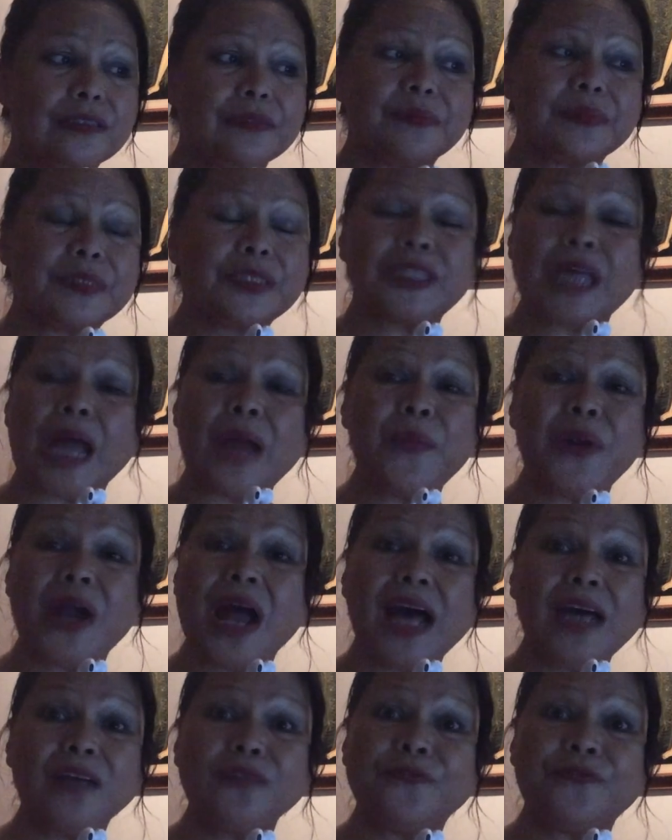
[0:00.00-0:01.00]
summer
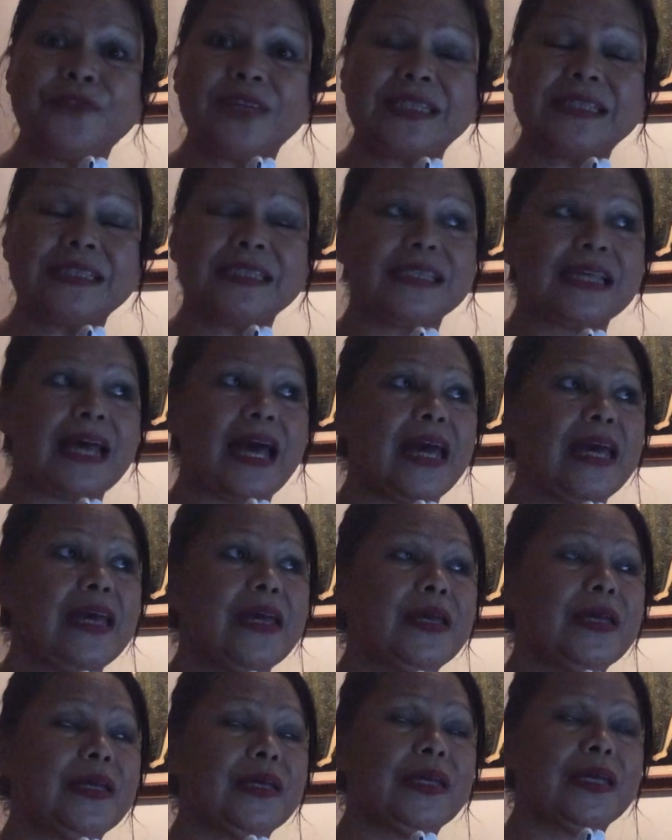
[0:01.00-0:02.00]
outfits.
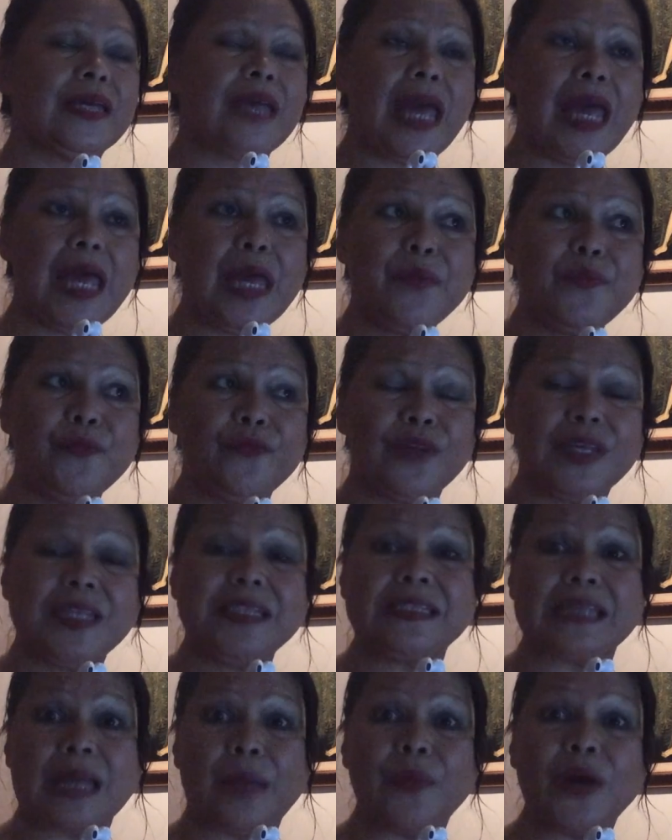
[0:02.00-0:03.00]
I came with
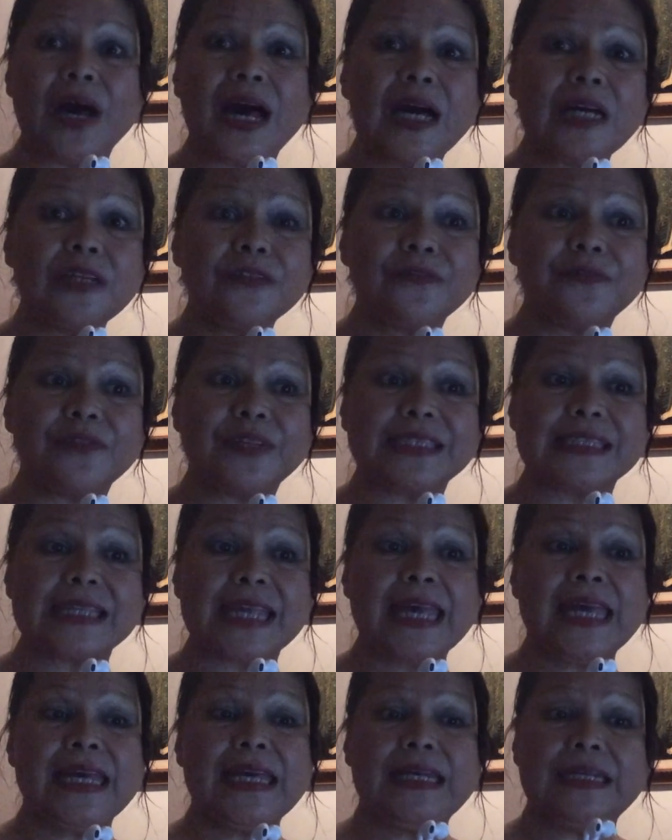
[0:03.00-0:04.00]
summer outfits.
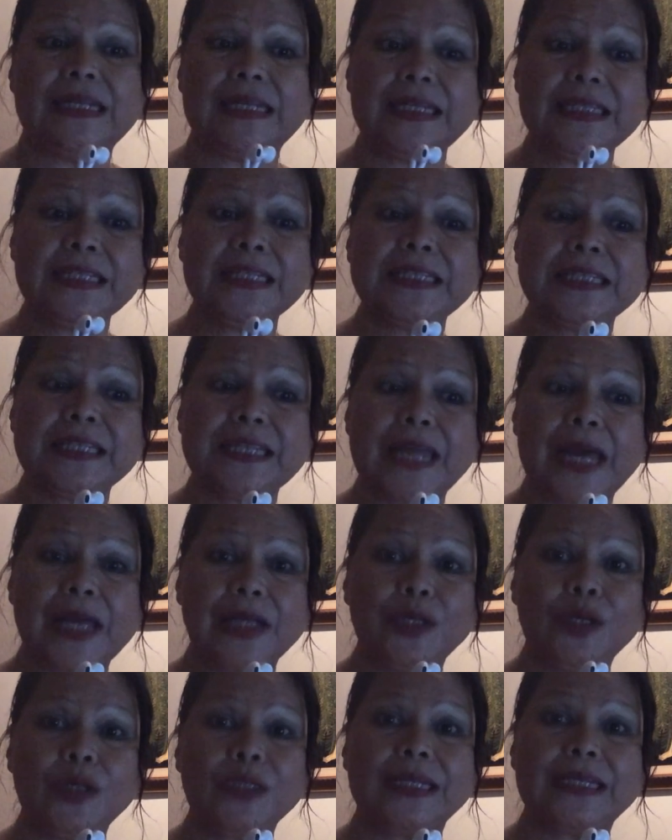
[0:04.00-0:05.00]
Little did I
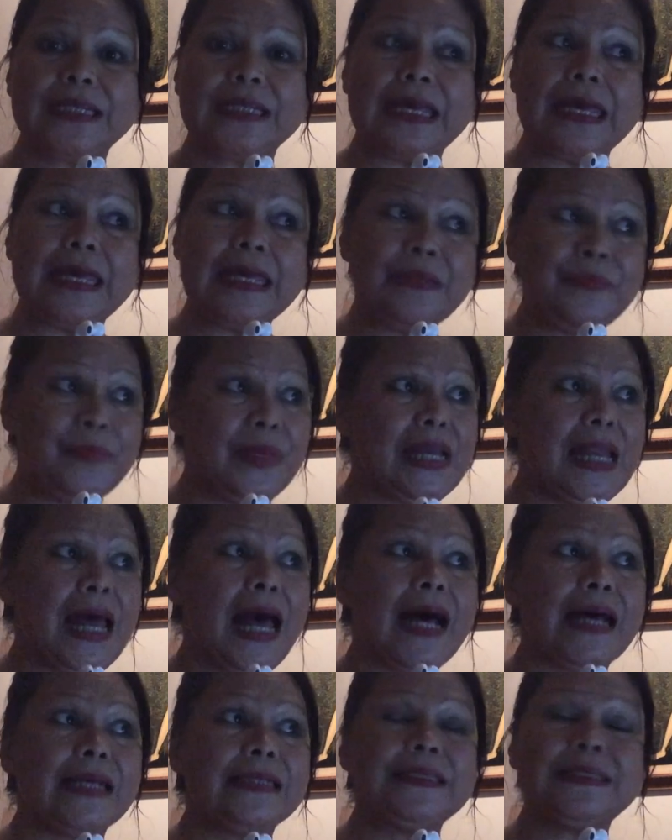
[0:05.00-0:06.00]
know that in
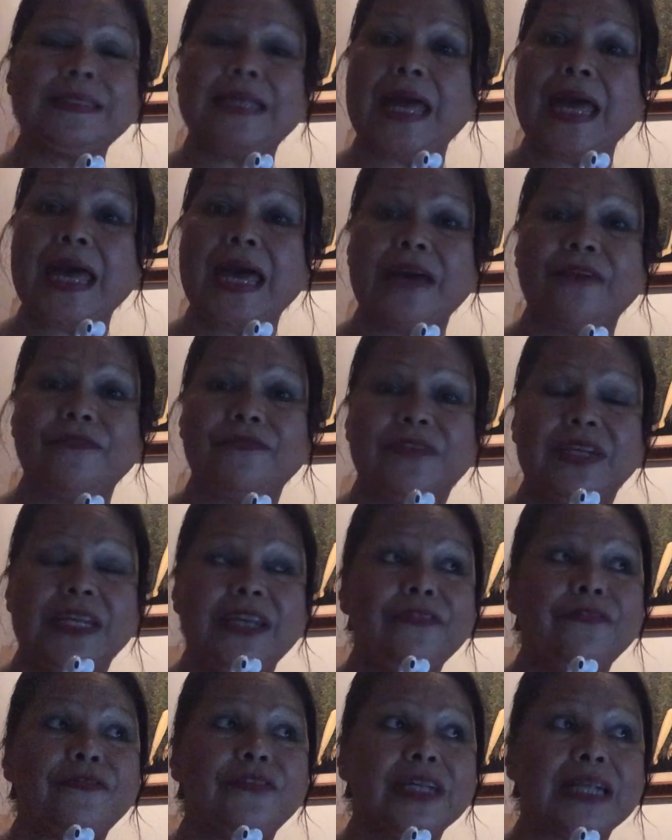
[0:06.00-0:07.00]
Milan they have
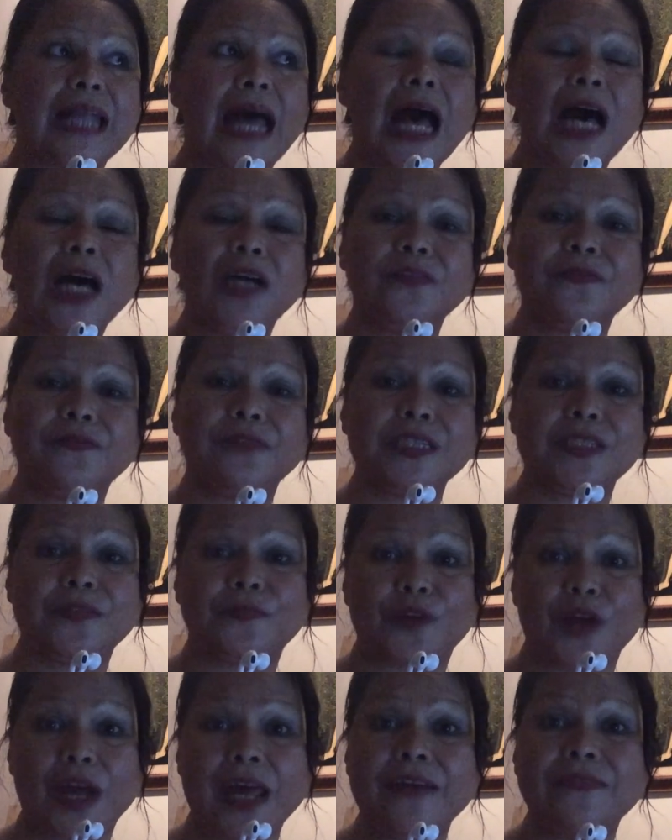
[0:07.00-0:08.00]
different outfits
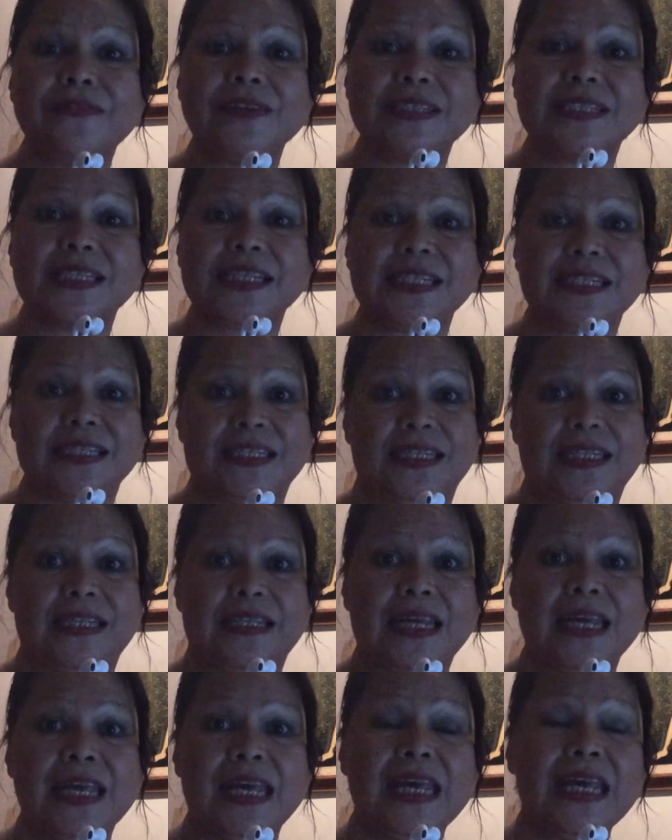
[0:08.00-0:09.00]
for every season.
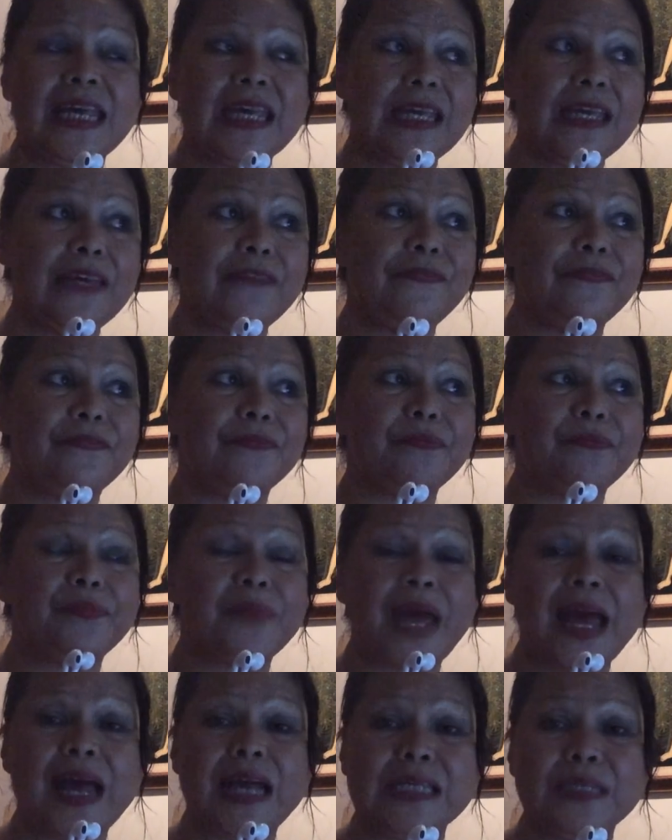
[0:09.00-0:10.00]
If
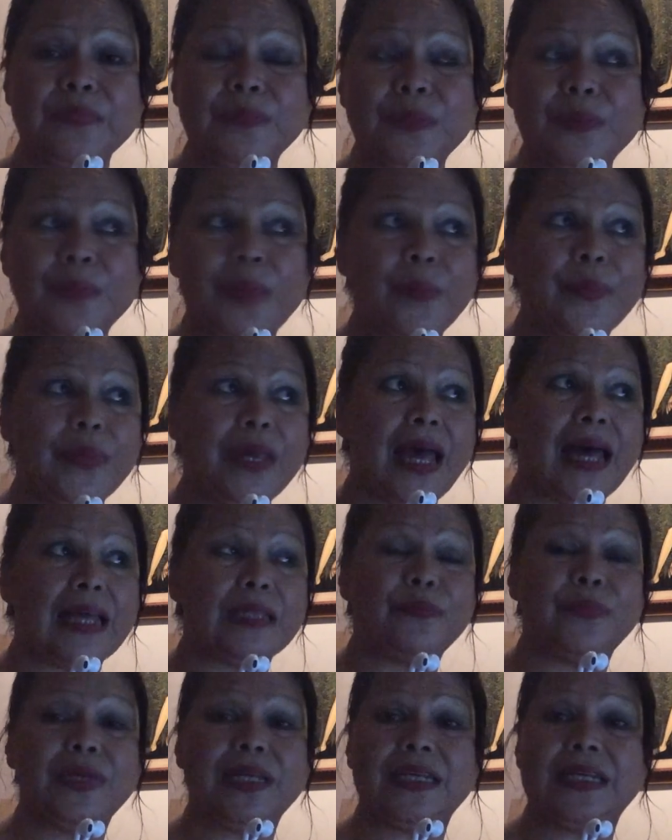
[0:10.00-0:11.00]
my husband maybe
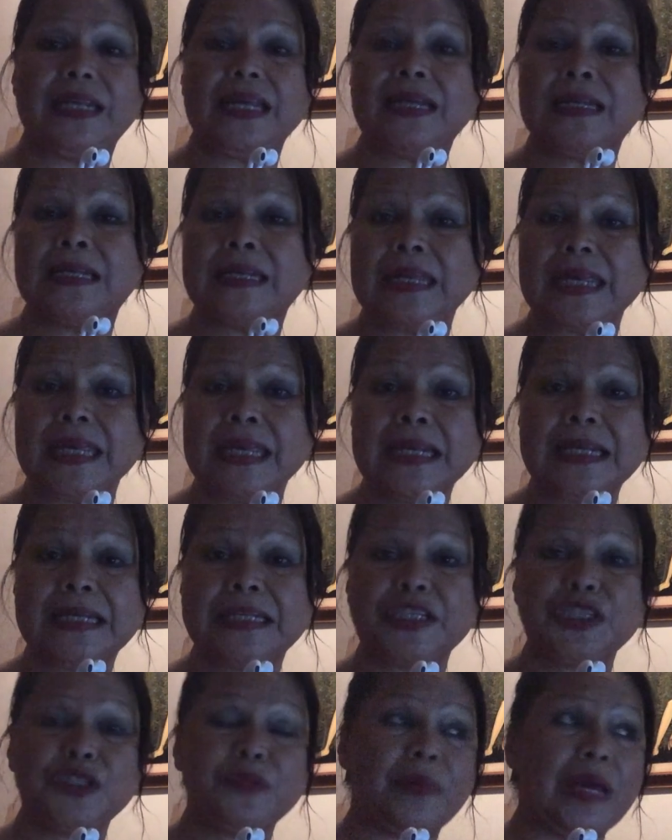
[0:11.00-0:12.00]
had been an
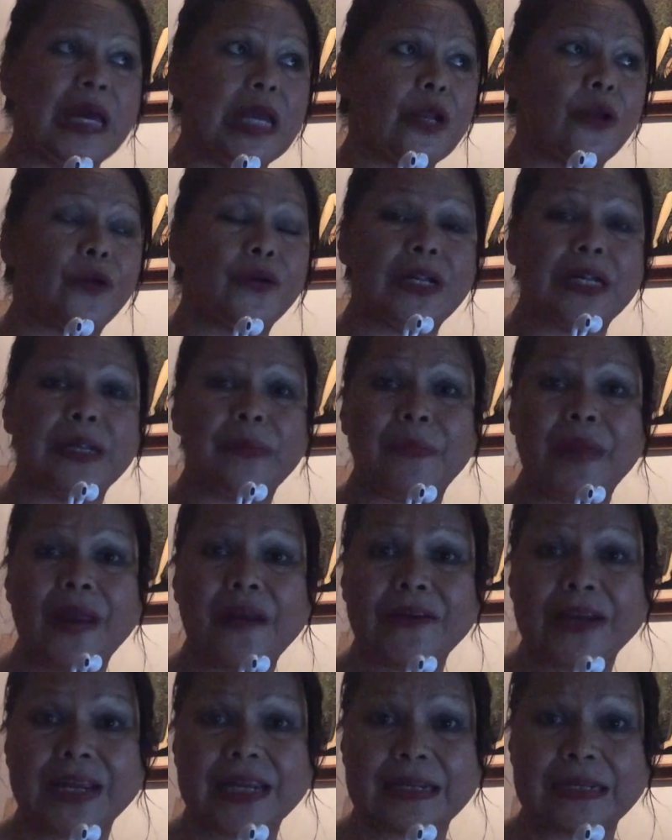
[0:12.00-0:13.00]
Englishman or an
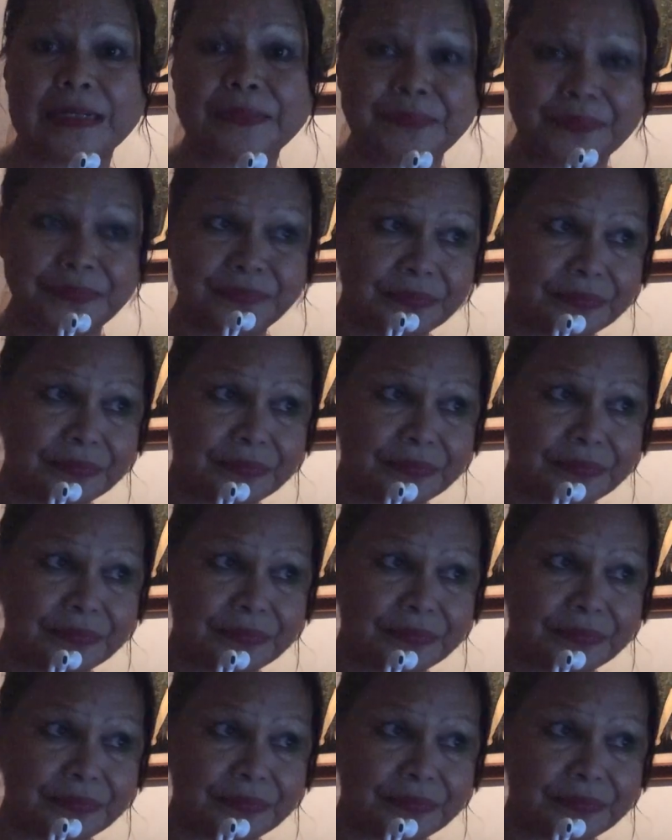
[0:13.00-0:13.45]
American